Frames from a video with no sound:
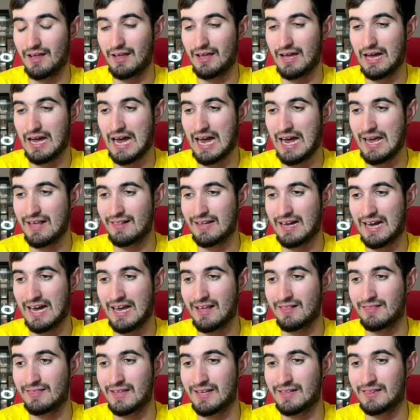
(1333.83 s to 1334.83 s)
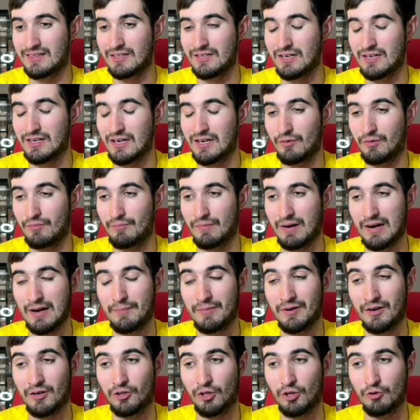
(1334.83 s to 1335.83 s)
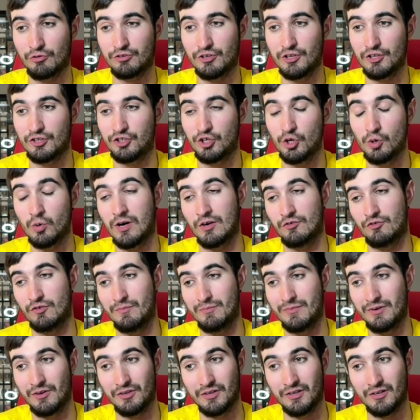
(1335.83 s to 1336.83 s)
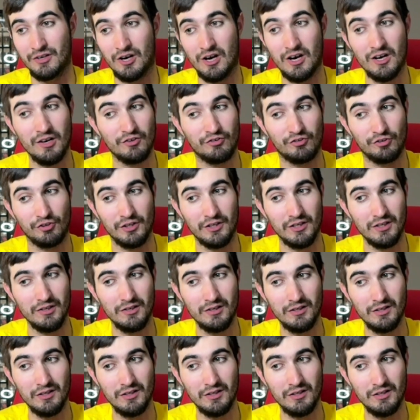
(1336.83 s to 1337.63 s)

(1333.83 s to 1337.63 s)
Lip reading: I think the number might have been closer to 200 million. Honestly,